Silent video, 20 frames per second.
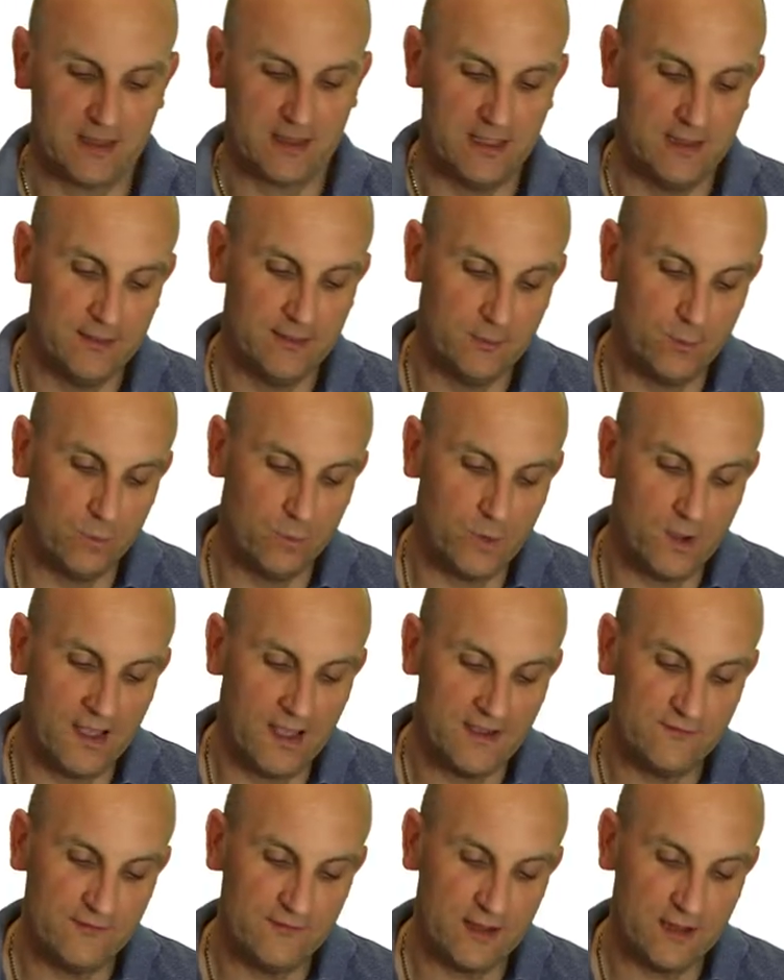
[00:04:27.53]
And the
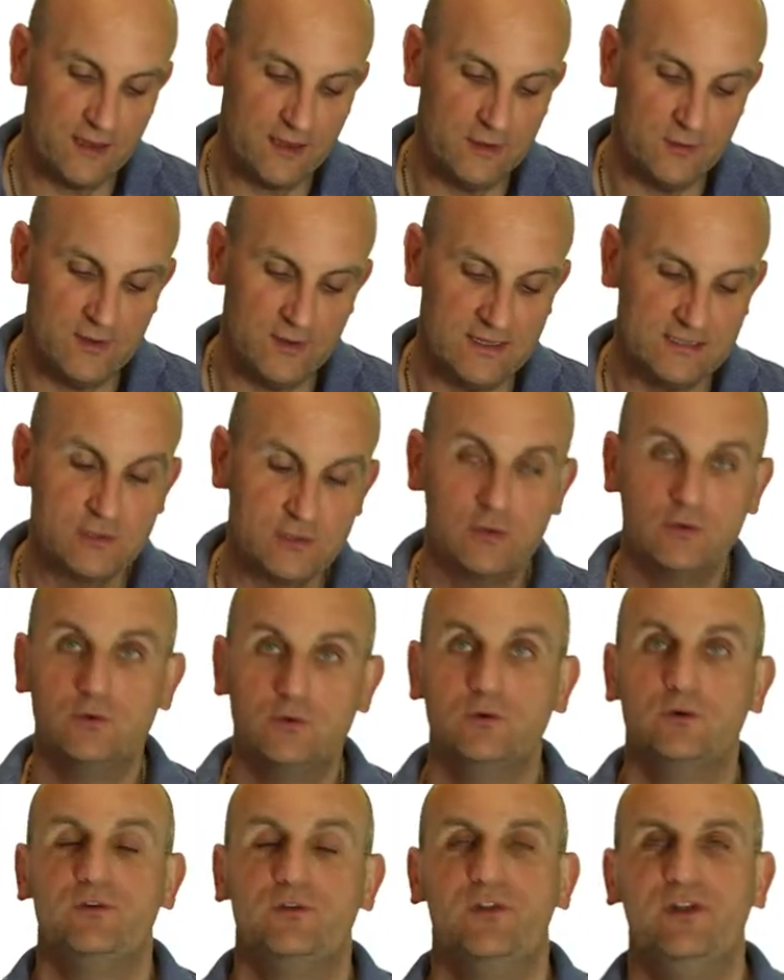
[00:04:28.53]
Y value is
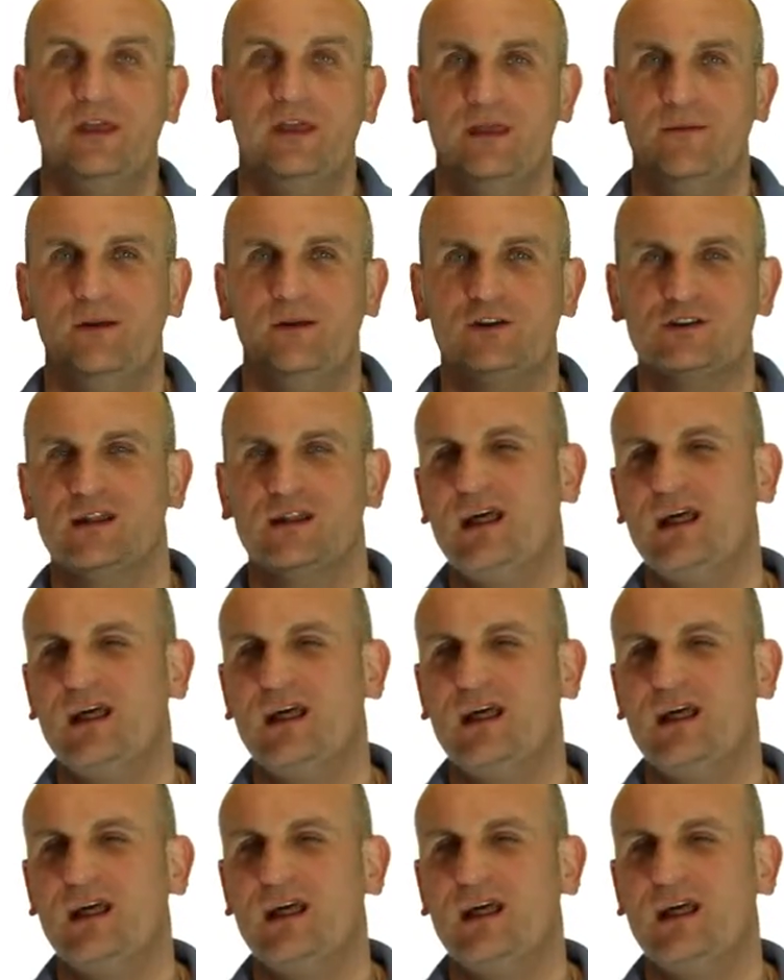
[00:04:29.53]
called the image.